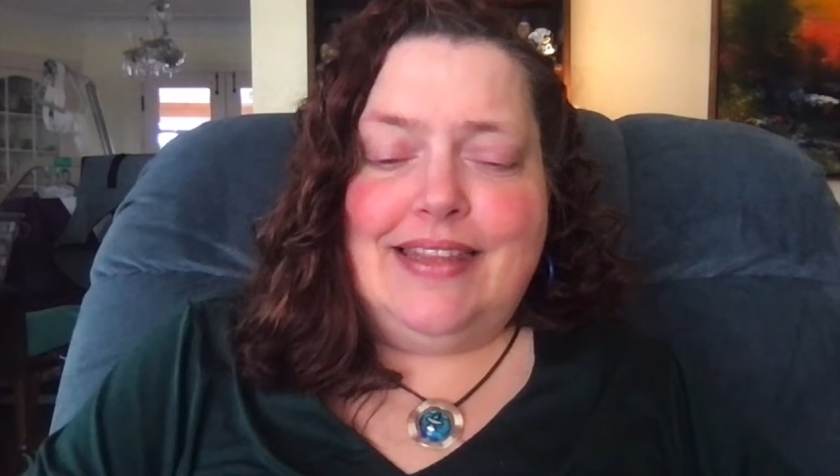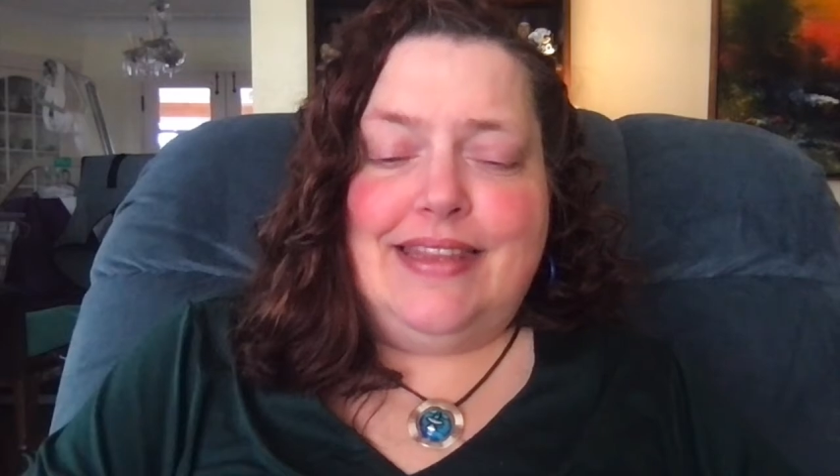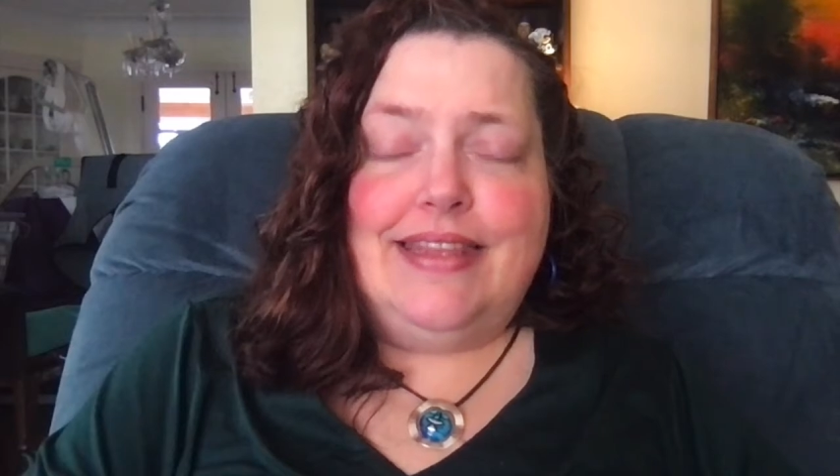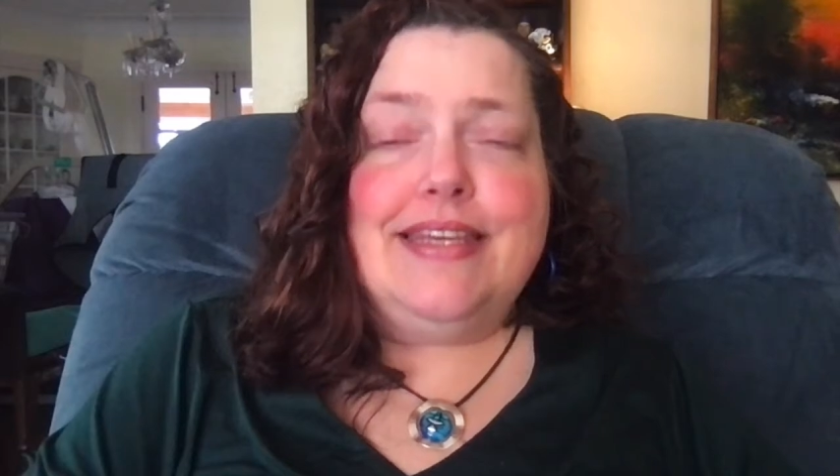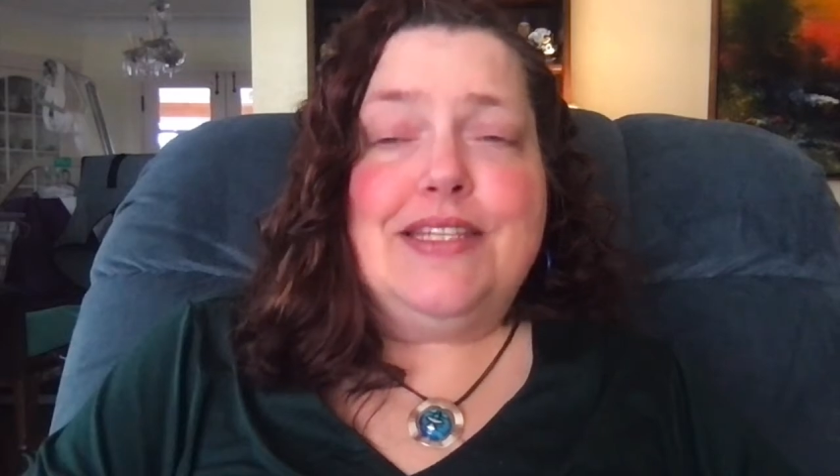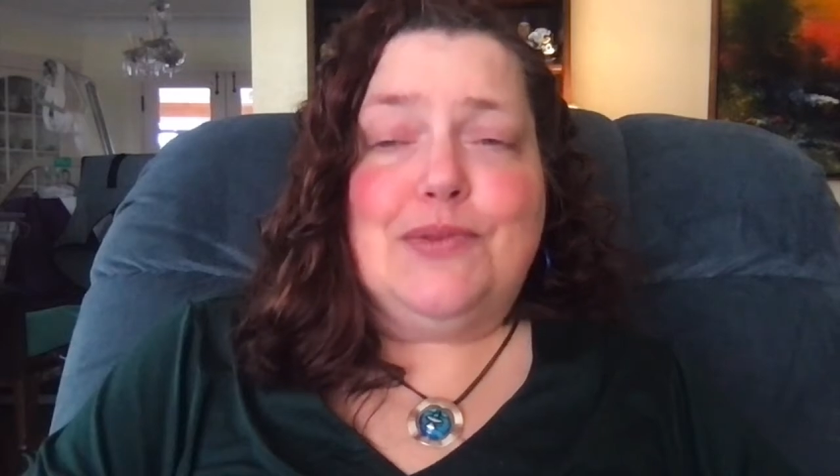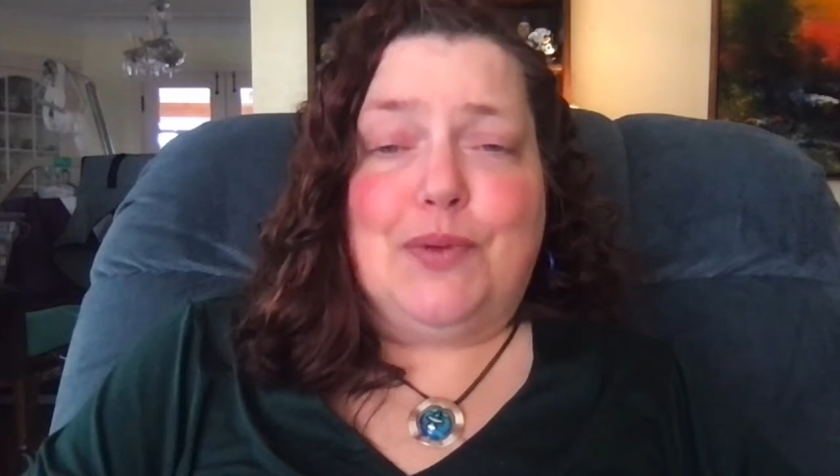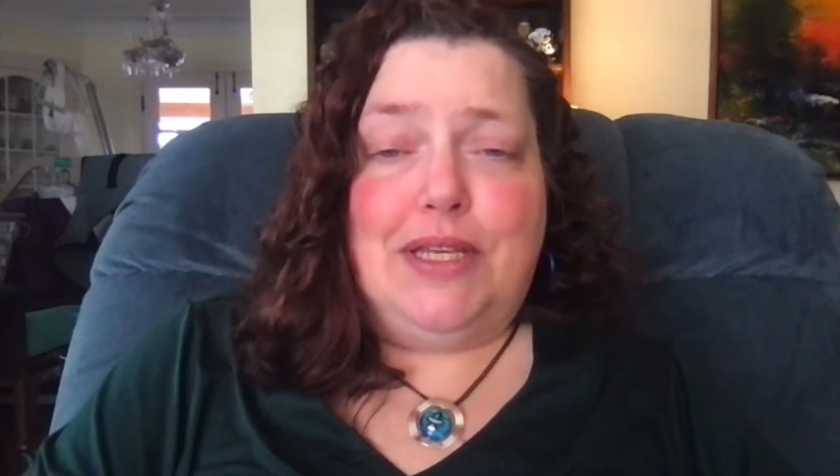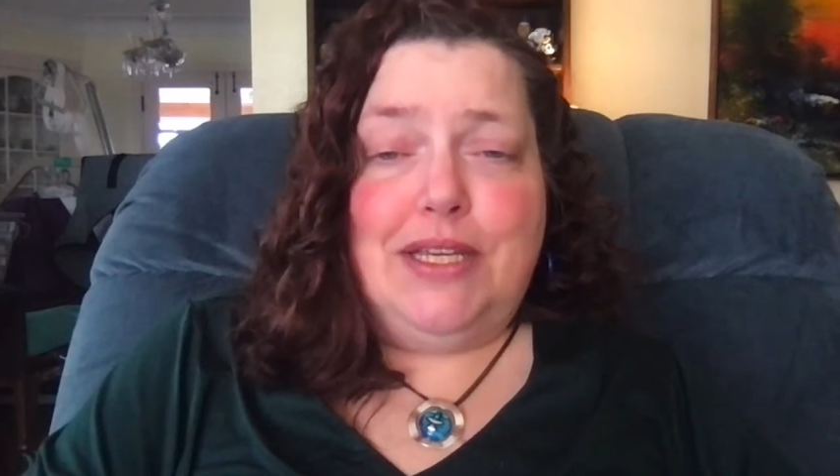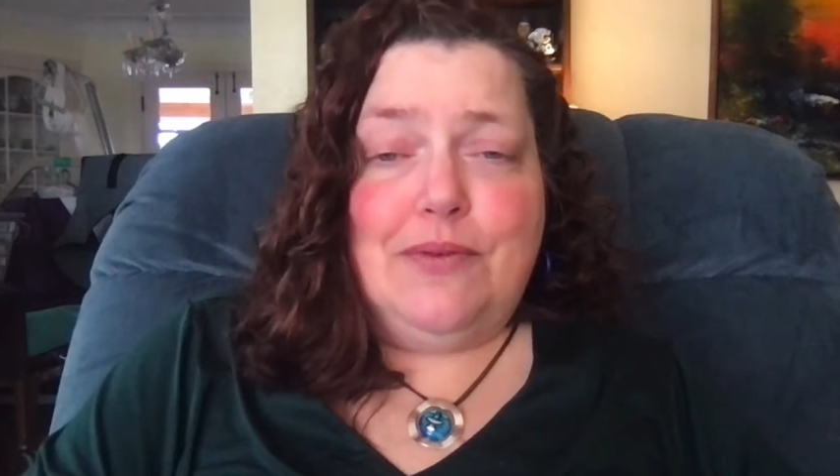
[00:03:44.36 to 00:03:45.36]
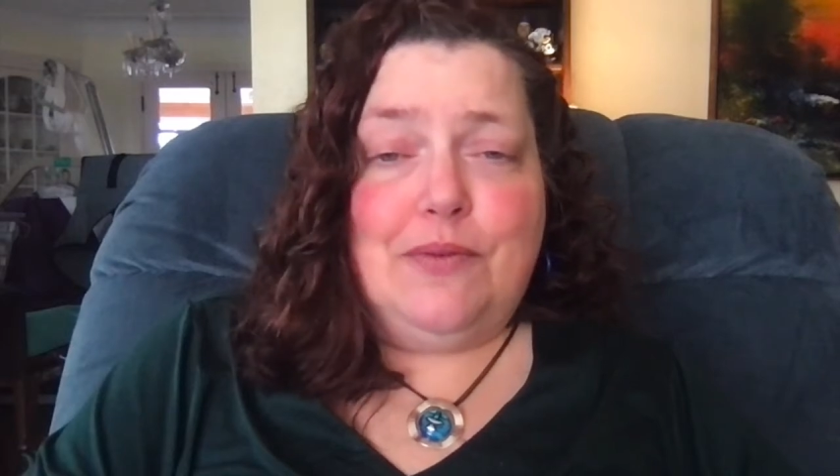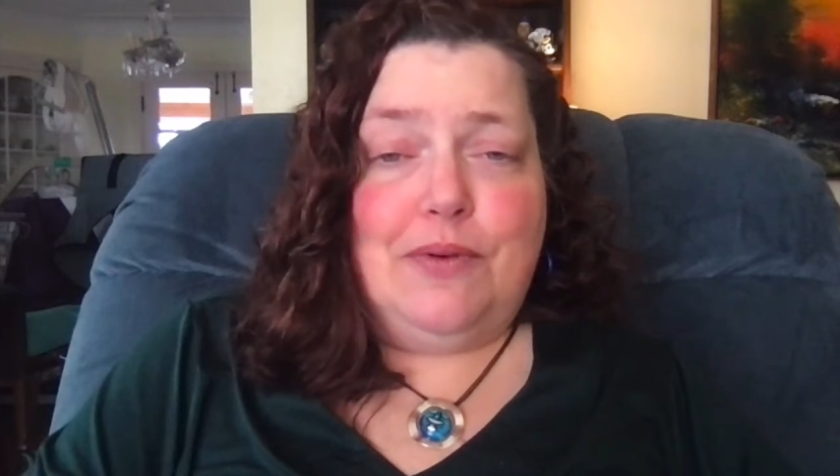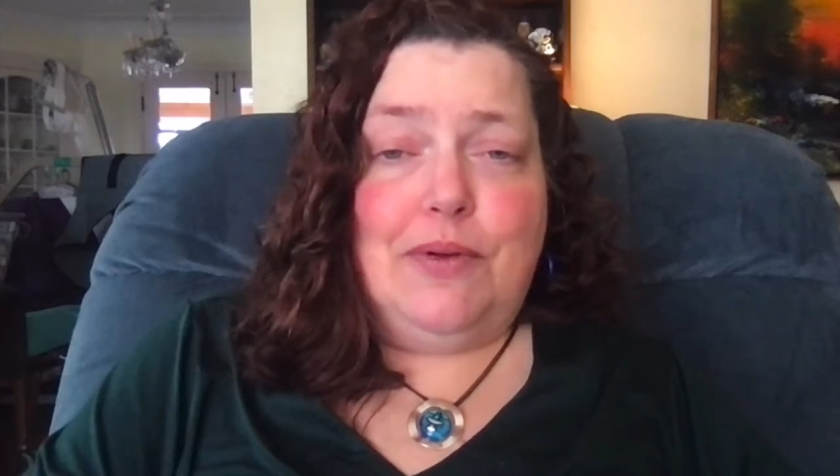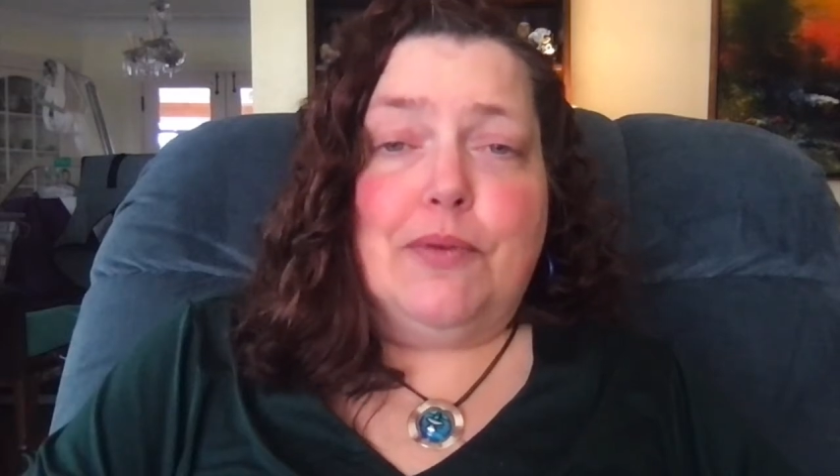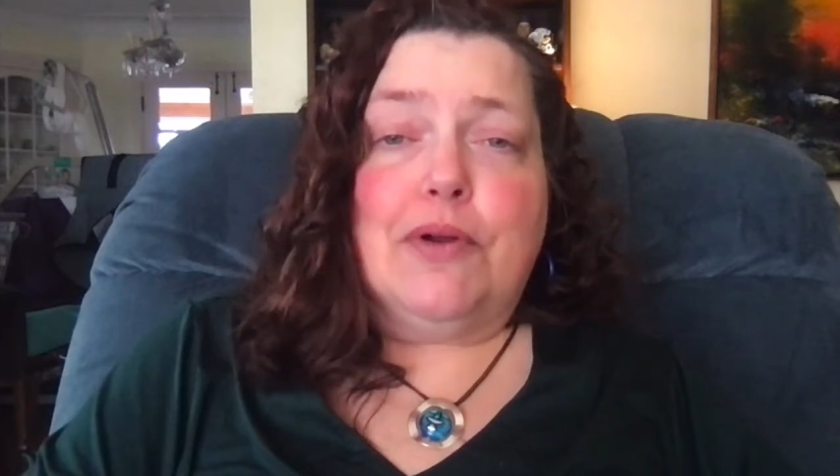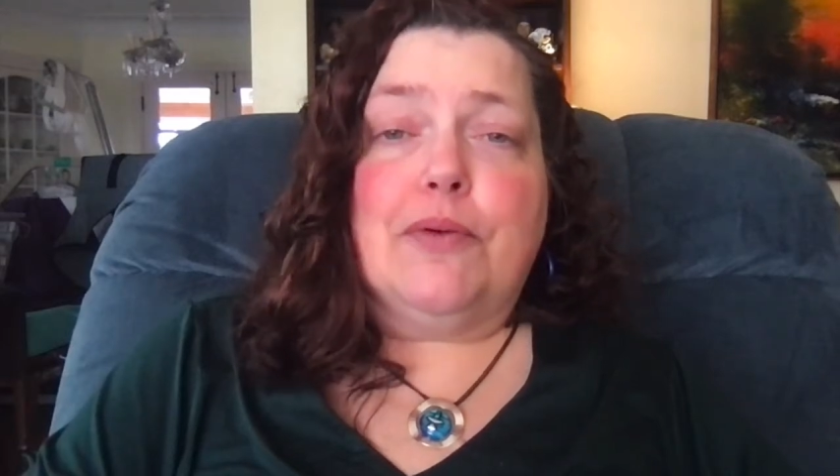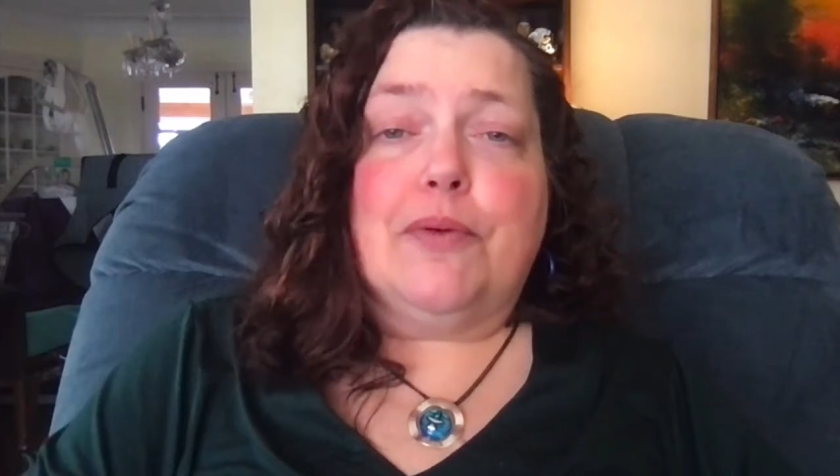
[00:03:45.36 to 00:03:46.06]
This week we were